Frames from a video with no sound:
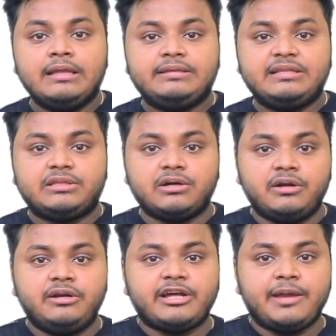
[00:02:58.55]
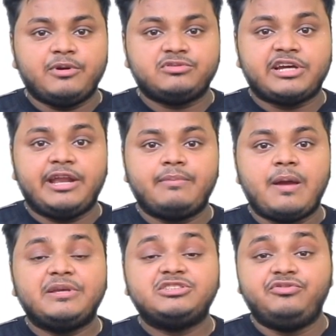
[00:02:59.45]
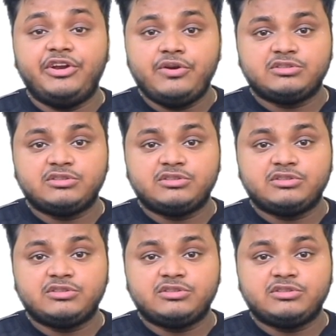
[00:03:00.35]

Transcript: The third type of sitemap is video